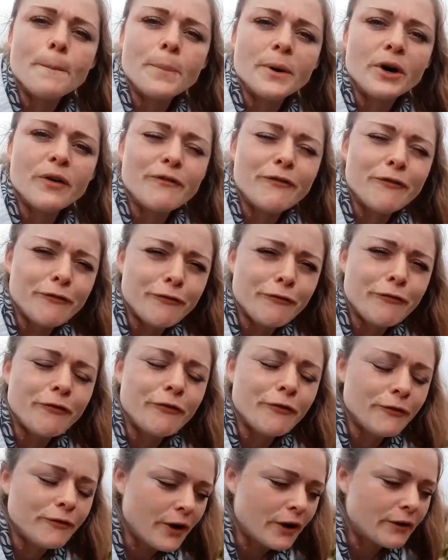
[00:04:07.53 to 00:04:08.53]
but
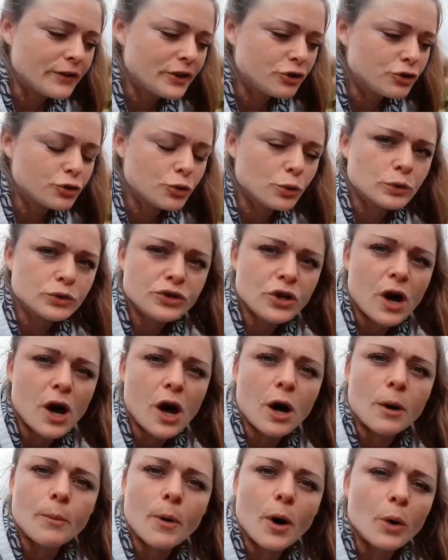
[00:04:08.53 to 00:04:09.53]
very short term.